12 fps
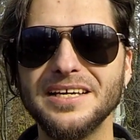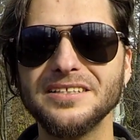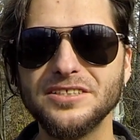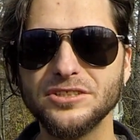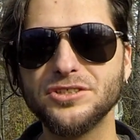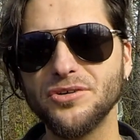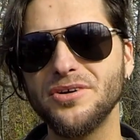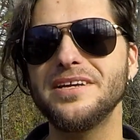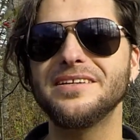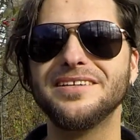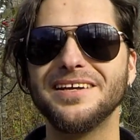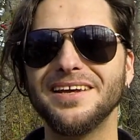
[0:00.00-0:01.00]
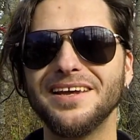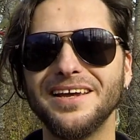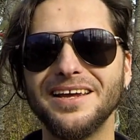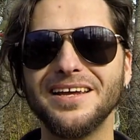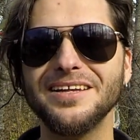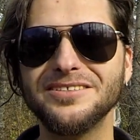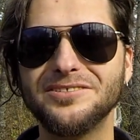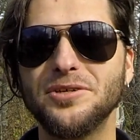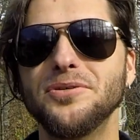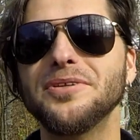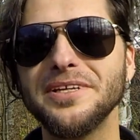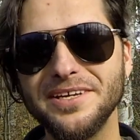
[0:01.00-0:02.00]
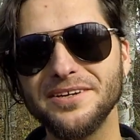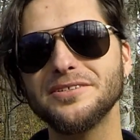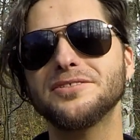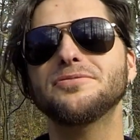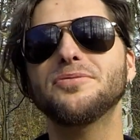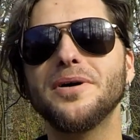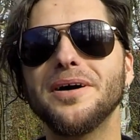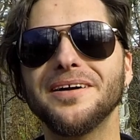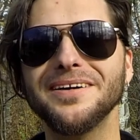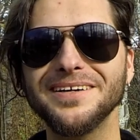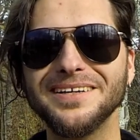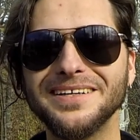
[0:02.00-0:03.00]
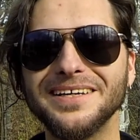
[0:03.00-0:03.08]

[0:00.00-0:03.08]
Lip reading: to treat 2 liters of water.